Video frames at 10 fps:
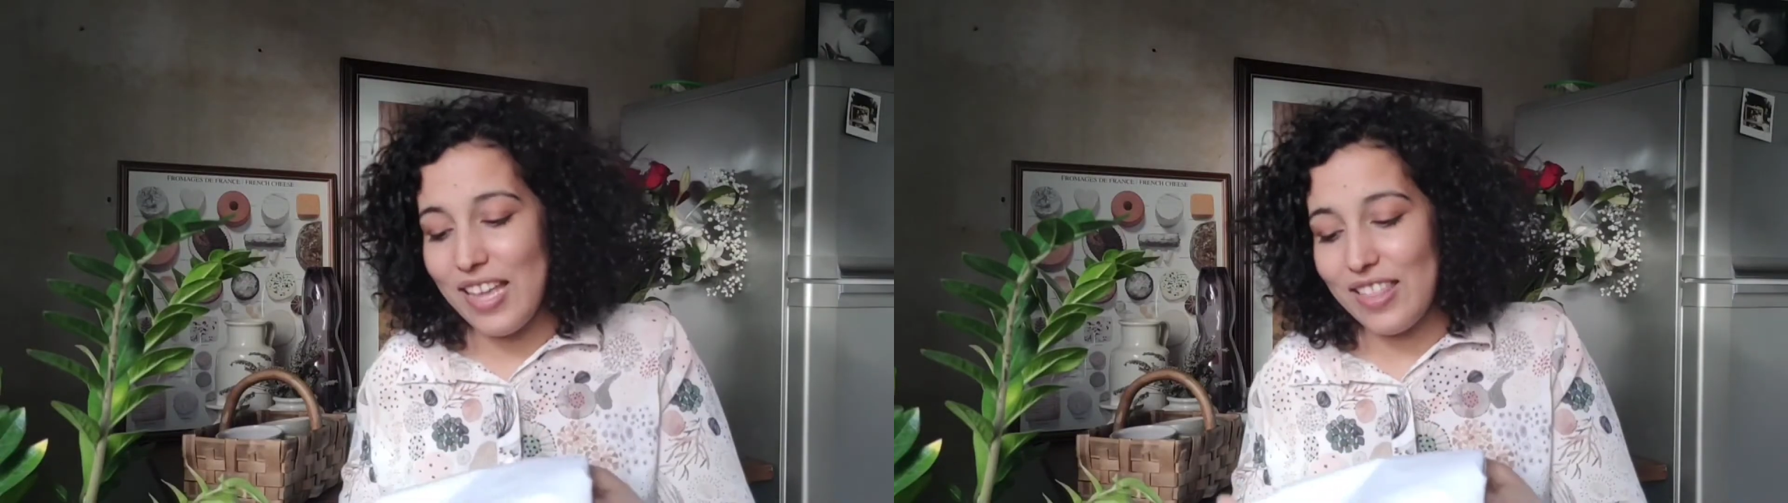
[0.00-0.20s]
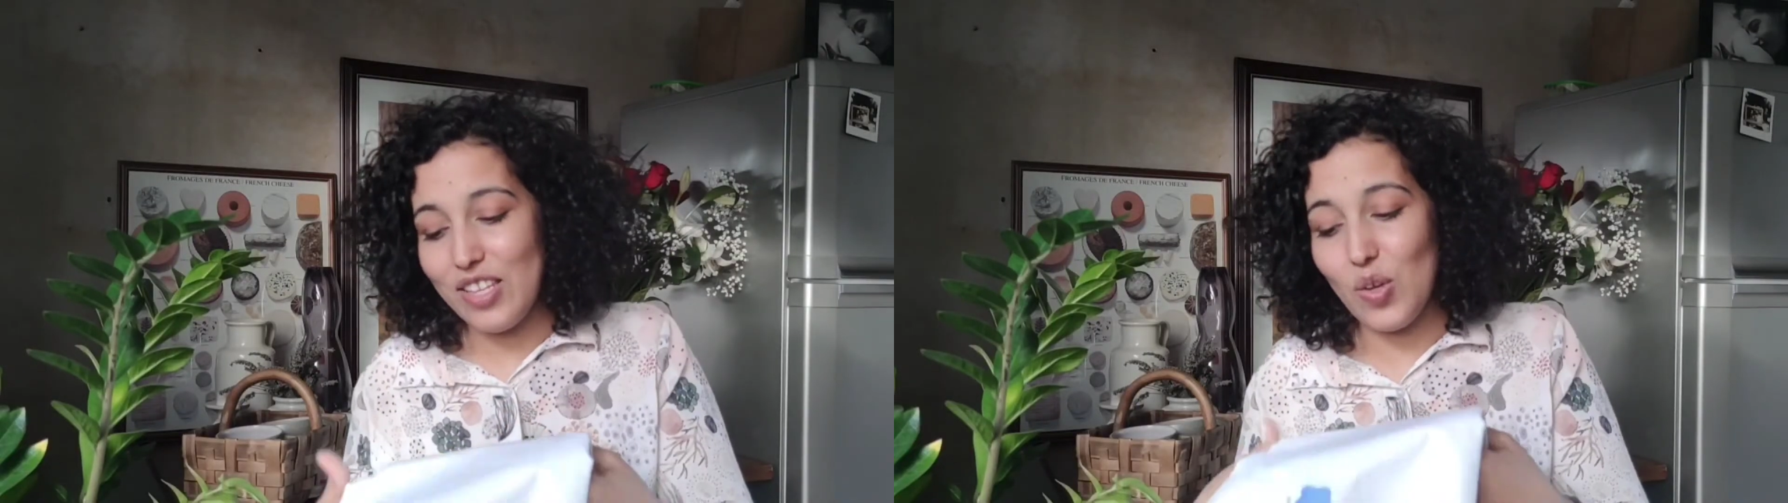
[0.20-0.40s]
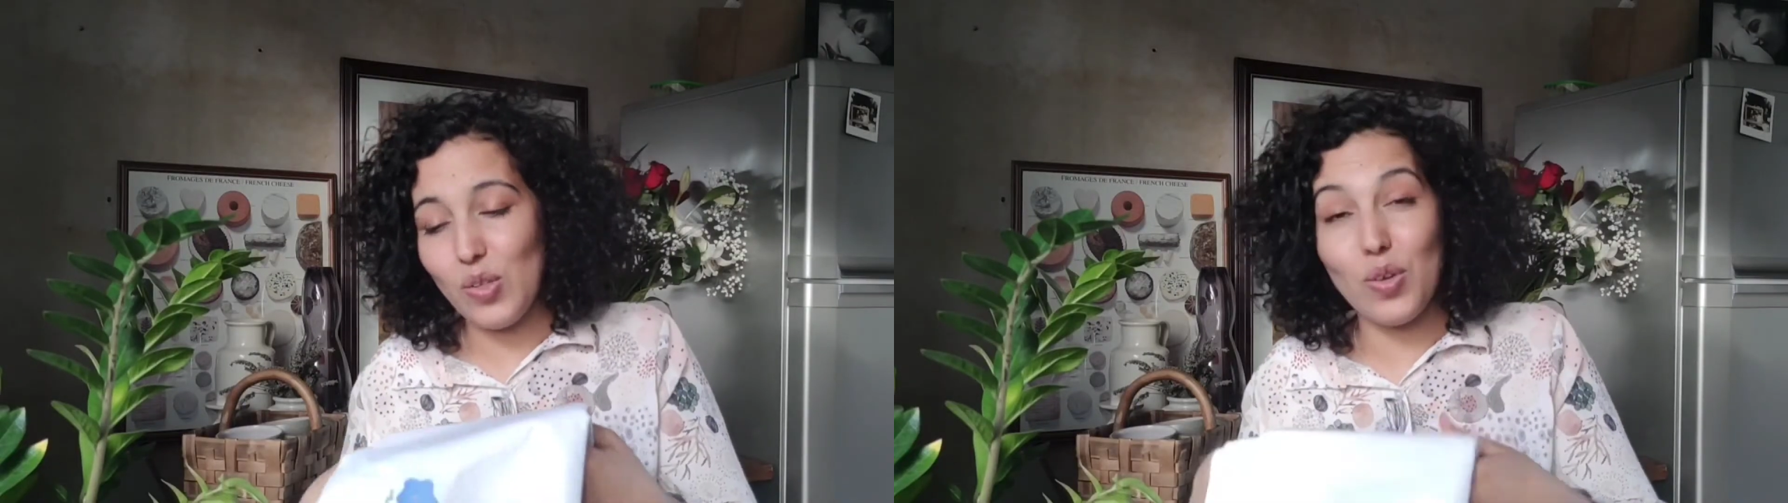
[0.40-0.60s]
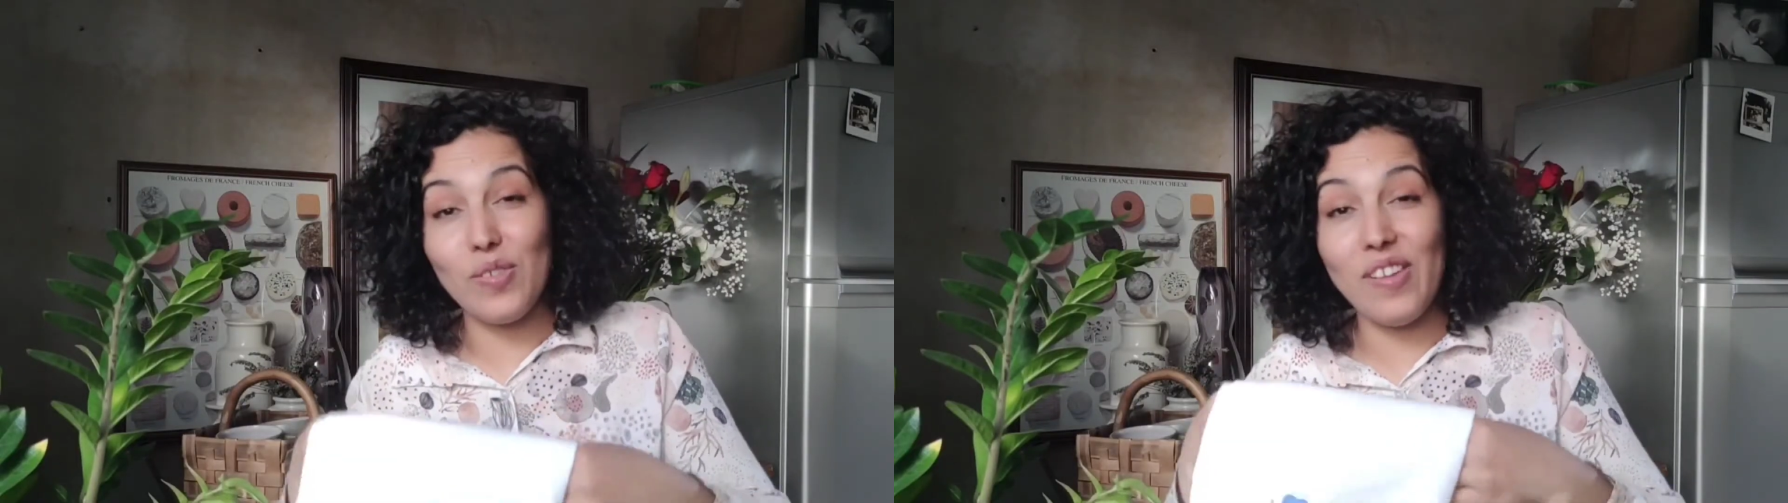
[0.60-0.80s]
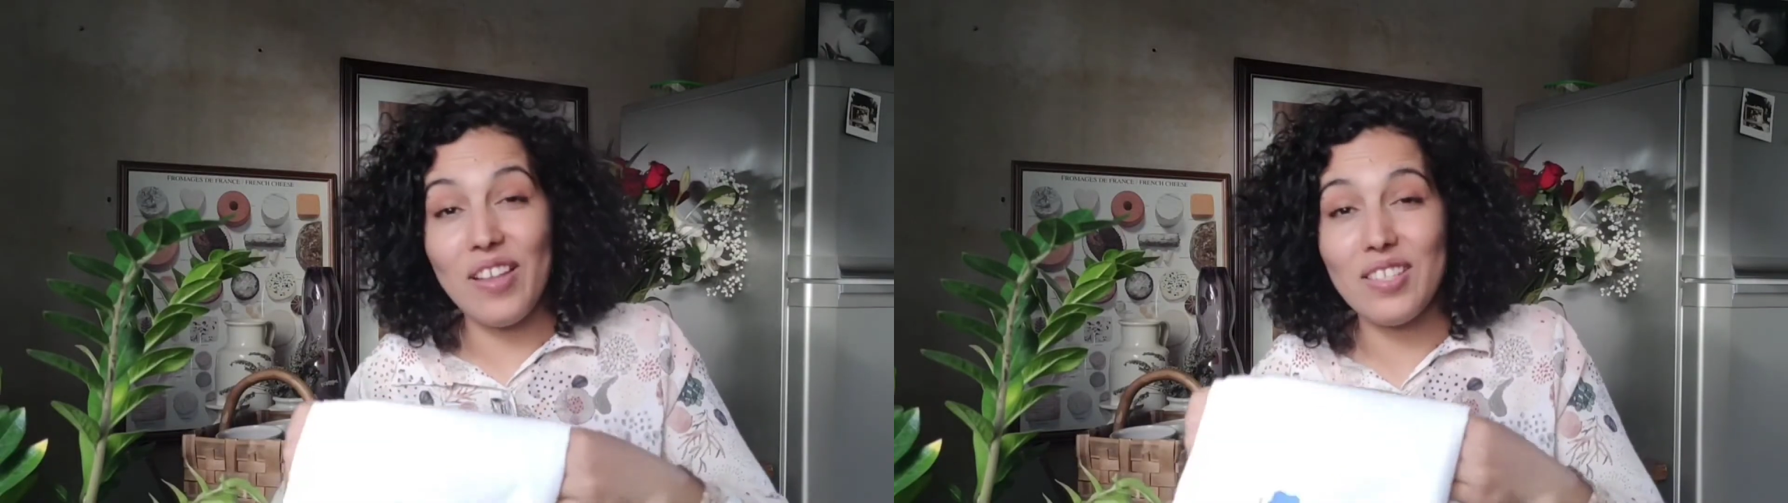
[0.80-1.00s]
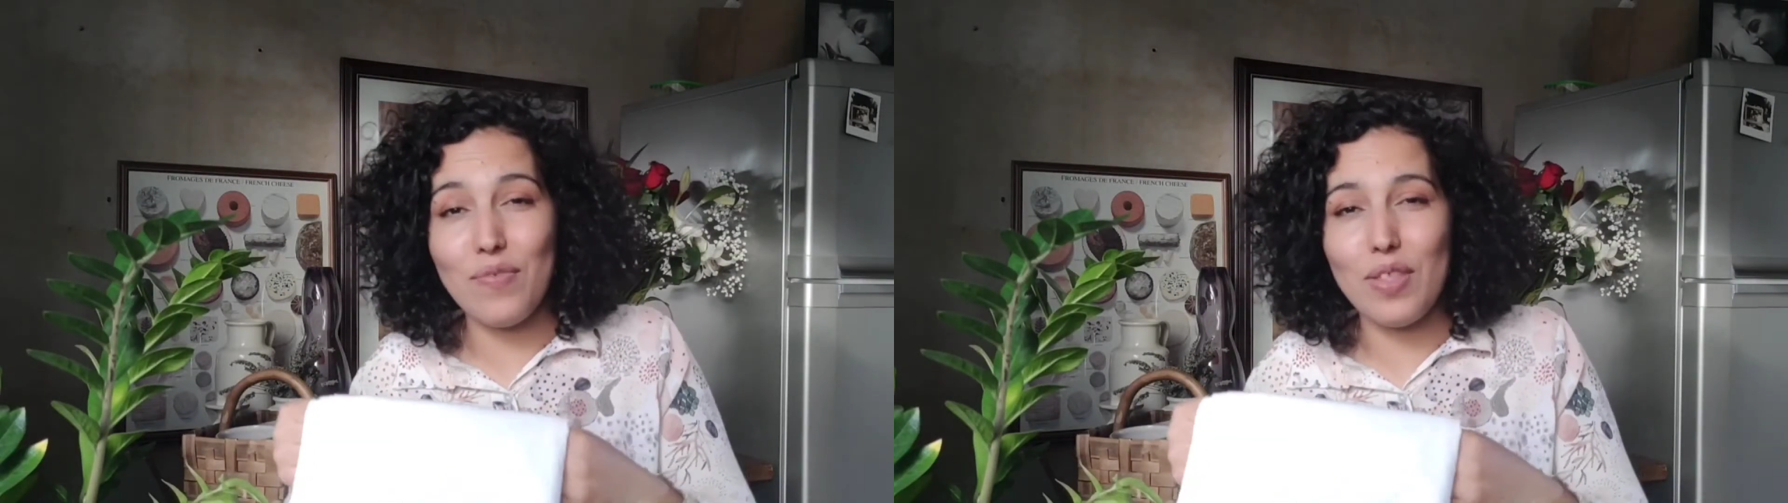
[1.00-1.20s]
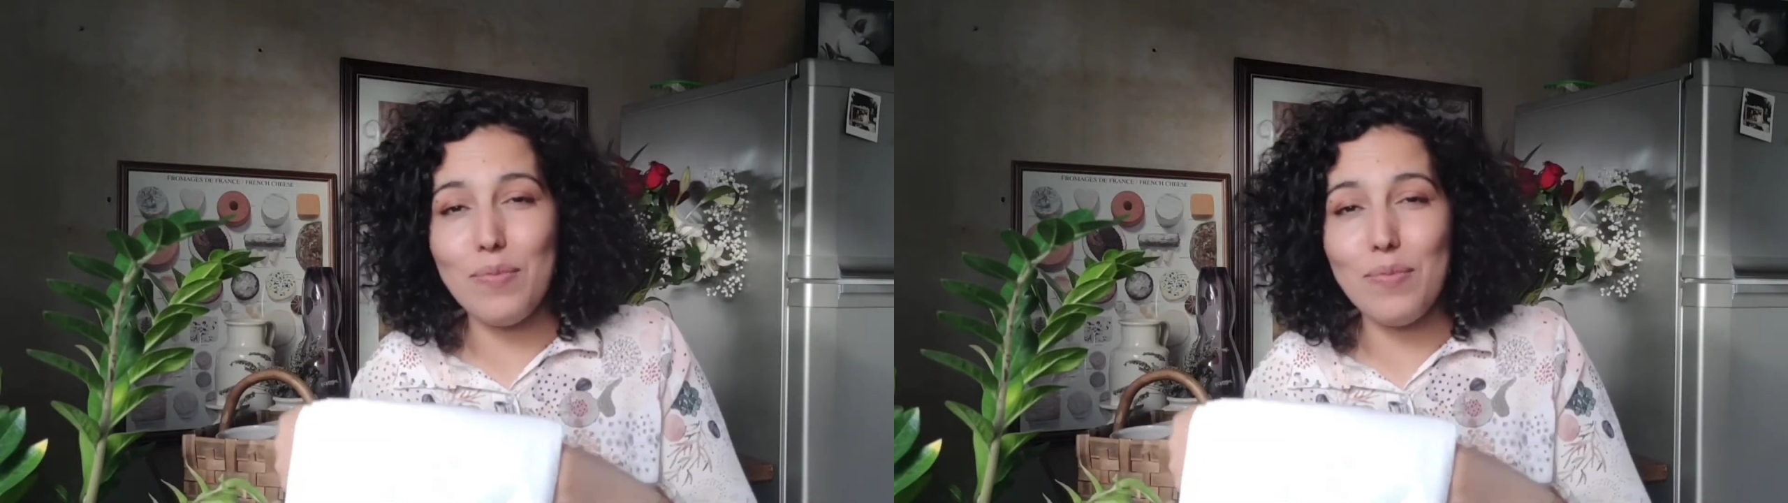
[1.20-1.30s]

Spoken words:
There's also lots of them,